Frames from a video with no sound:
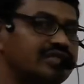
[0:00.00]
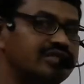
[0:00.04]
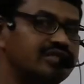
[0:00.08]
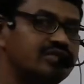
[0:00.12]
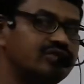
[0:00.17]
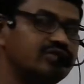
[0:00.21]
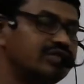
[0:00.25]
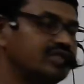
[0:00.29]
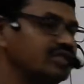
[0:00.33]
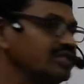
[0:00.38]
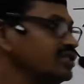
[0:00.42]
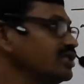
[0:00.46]

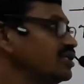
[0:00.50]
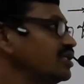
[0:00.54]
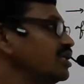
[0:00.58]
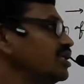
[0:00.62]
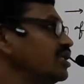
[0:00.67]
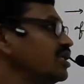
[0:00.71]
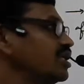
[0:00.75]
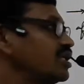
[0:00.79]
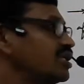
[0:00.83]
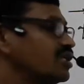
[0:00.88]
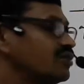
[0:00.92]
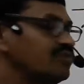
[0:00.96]
during
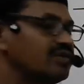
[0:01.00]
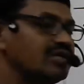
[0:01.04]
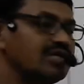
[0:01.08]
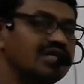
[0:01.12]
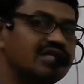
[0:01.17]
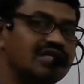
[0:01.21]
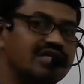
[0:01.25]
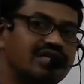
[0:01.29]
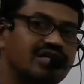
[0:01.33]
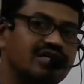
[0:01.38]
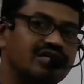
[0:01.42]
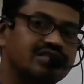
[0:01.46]
a chemical
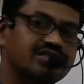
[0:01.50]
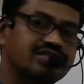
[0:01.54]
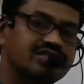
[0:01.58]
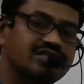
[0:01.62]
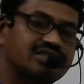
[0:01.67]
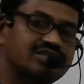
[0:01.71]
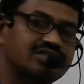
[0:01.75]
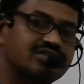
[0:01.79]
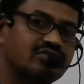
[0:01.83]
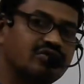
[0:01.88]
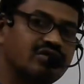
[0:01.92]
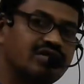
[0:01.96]
reaction
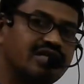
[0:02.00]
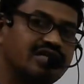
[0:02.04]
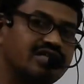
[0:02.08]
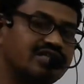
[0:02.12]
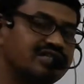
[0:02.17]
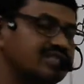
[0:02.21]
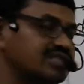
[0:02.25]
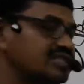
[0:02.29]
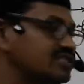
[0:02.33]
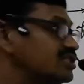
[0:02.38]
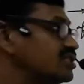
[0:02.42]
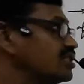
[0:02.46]
is called as
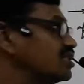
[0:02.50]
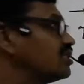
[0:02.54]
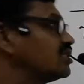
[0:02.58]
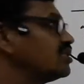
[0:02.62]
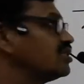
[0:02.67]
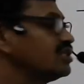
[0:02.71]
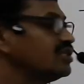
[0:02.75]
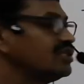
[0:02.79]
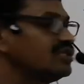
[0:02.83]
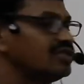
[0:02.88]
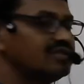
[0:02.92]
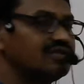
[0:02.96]
its
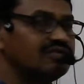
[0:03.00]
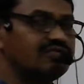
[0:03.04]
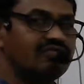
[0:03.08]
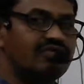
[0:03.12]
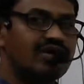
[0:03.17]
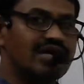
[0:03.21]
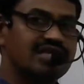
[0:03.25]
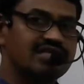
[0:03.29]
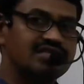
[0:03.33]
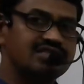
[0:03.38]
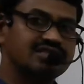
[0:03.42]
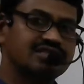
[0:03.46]

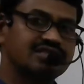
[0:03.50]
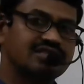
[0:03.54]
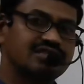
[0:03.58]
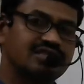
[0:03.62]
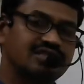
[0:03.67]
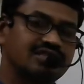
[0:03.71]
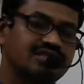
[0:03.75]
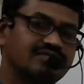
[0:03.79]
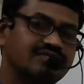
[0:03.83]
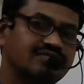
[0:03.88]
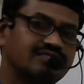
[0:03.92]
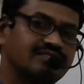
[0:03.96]

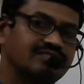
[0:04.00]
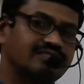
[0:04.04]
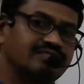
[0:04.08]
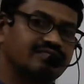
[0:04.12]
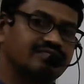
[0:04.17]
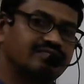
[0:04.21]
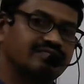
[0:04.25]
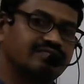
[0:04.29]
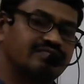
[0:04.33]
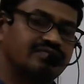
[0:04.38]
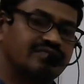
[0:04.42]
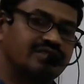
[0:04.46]
valency.
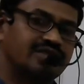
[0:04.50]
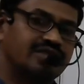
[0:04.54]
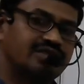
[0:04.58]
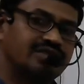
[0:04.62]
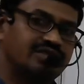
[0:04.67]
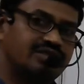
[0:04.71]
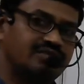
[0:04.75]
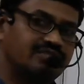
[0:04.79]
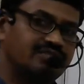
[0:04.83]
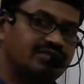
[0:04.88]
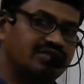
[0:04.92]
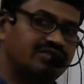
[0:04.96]

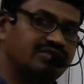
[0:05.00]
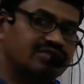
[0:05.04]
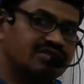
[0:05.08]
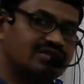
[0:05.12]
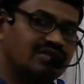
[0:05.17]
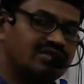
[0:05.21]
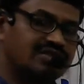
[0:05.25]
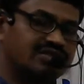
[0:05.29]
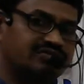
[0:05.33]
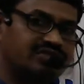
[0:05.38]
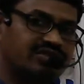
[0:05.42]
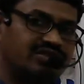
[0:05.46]
In previous
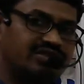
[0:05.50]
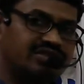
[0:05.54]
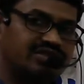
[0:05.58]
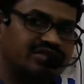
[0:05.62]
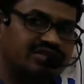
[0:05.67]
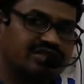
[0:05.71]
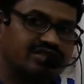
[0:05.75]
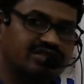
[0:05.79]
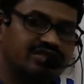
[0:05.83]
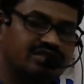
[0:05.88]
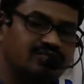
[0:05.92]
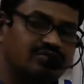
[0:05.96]
class, we have
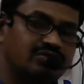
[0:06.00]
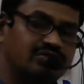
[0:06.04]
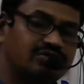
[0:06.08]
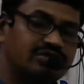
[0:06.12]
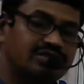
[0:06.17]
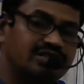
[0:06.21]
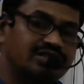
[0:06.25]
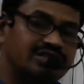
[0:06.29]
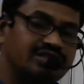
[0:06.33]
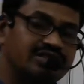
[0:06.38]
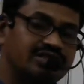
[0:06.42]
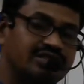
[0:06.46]
discussed about
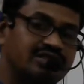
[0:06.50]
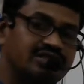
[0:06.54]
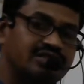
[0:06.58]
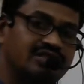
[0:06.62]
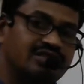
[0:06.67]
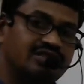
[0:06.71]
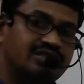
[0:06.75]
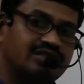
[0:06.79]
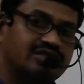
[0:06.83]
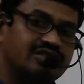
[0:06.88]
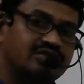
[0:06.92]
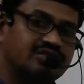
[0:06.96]

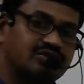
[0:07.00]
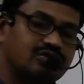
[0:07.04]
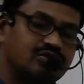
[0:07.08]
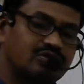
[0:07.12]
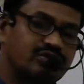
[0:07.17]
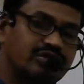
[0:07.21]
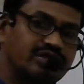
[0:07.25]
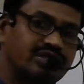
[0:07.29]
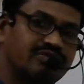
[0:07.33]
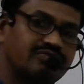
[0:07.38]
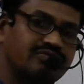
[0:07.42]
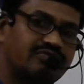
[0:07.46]

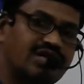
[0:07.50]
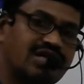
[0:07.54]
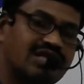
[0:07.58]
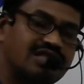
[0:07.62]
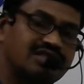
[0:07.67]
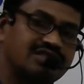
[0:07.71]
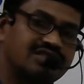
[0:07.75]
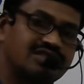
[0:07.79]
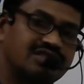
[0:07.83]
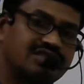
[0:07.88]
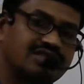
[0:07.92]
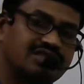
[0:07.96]
sodium
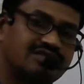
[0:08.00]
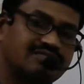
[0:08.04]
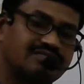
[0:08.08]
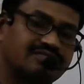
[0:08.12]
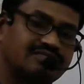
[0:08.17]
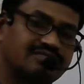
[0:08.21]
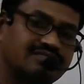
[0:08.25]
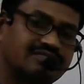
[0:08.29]
valency.